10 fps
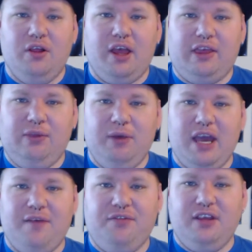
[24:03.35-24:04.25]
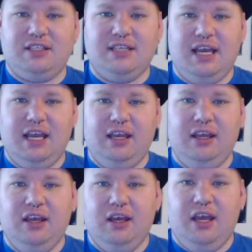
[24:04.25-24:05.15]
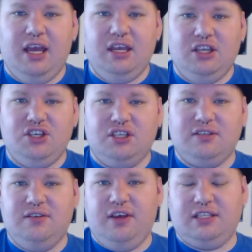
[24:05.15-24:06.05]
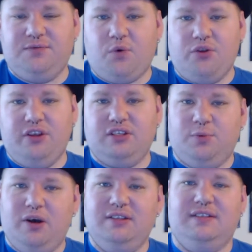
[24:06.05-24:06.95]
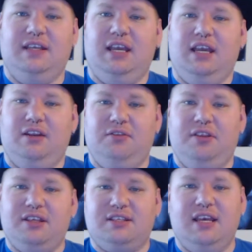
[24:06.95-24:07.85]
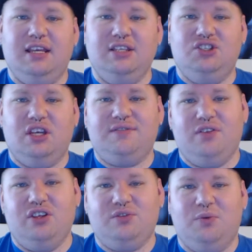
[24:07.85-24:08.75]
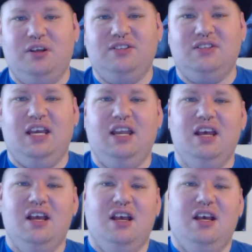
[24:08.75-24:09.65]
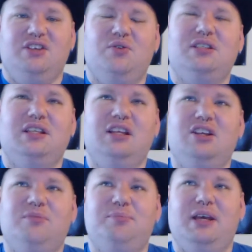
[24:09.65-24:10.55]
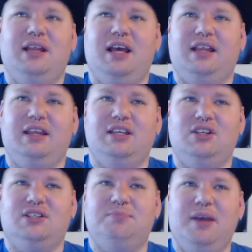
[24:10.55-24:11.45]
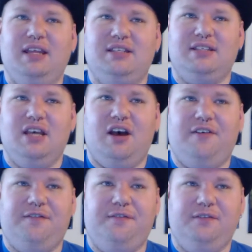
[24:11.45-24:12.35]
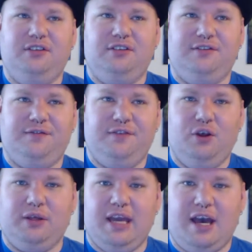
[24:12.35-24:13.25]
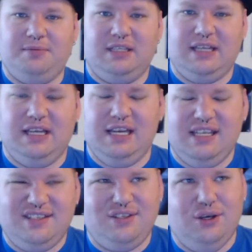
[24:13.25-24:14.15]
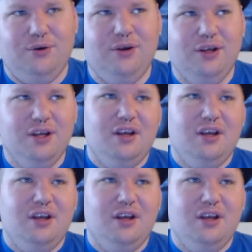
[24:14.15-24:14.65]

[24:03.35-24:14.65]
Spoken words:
Like, we have this thing, and it's for this one scene, and this thing's just for this one scene. So it was a little bit like they just made stuff to fill gaps that they needed to.